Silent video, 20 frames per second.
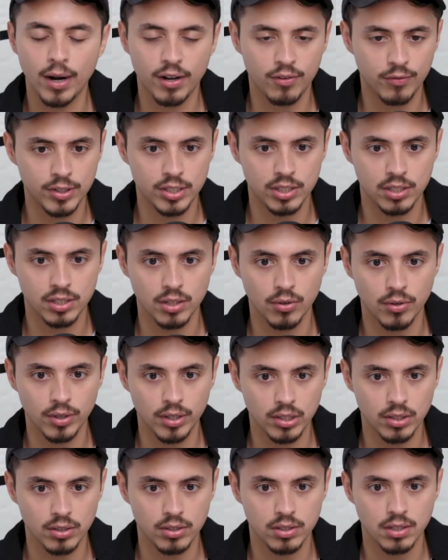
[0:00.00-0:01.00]
breakfast
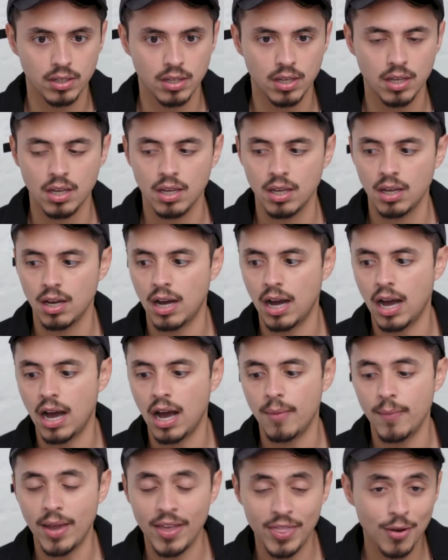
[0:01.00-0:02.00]
cereals,
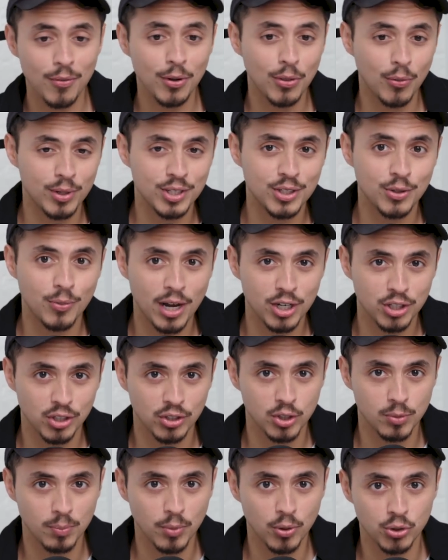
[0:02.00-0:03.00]
um, and they were the ones who
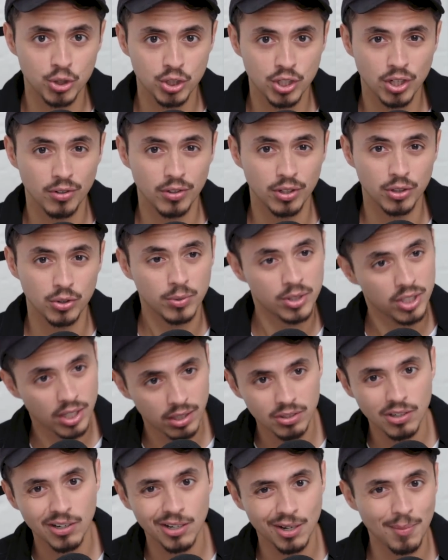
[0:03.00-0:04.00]
actually exposed Cheerios, which
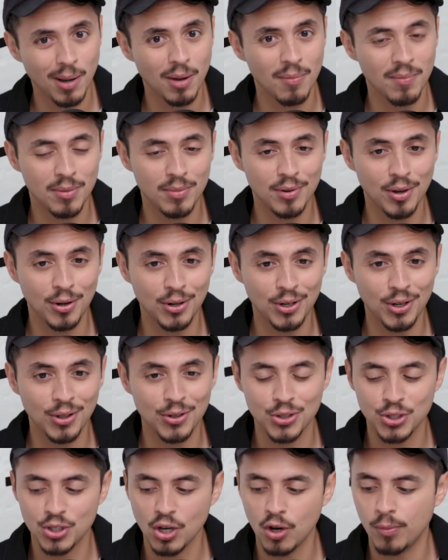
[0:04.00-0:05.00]
I'll talk about maybe on
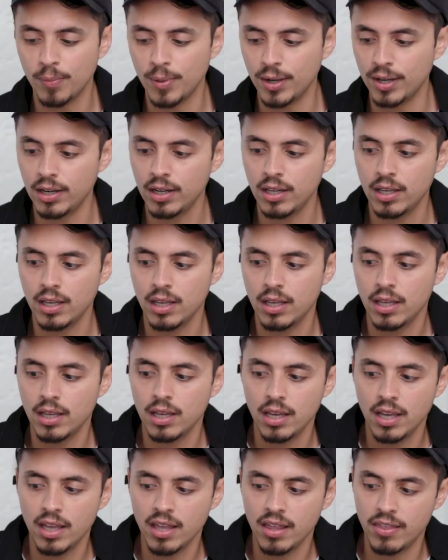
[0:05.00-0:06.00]
another show, but
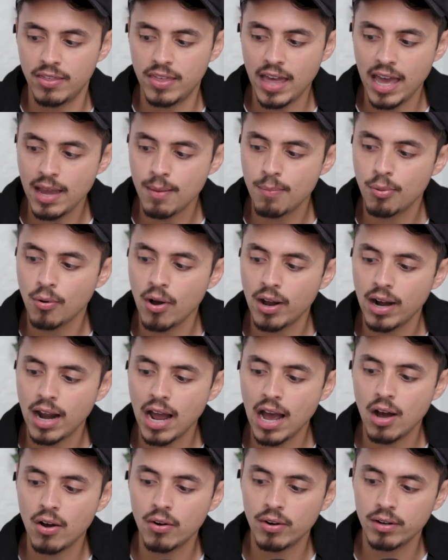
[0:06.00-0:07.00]
they brought
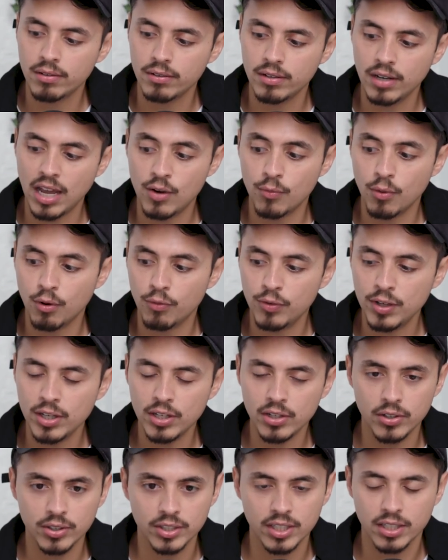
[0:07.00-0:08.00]
out and
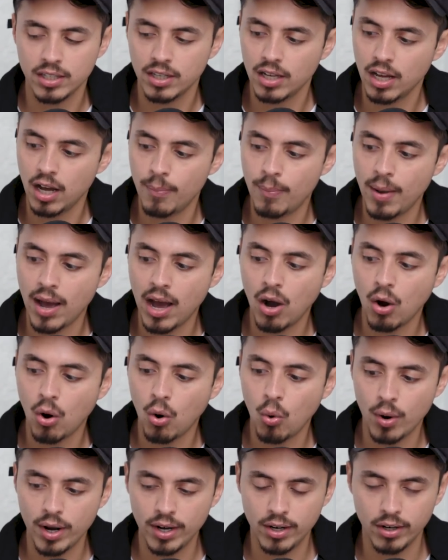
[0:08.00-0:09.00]
revealed
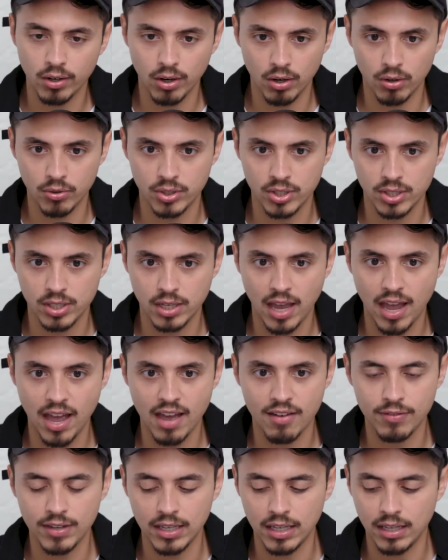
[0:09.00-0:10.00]
about Quaker Oats
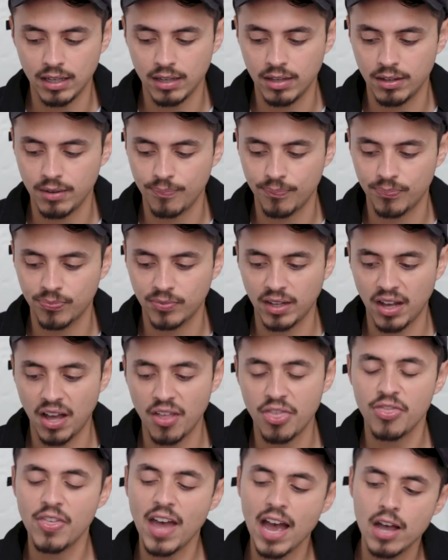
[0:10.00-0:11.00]
having
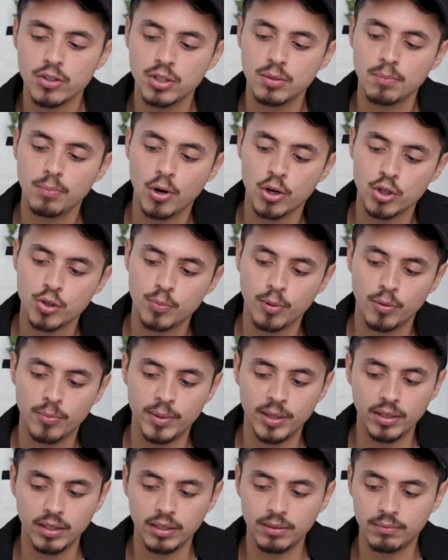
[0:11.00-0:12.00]
a thousand parts per
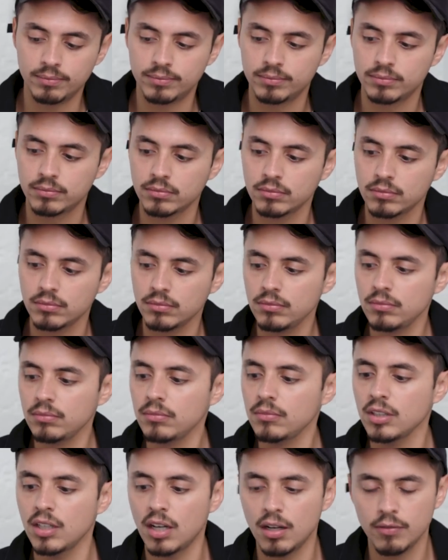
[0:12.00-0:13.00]
billion
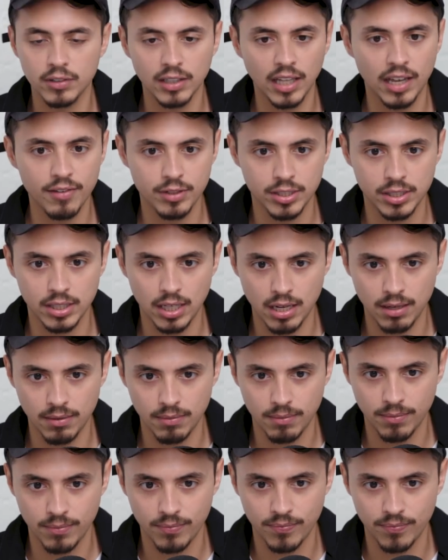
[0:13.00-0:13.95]
of glyphosate.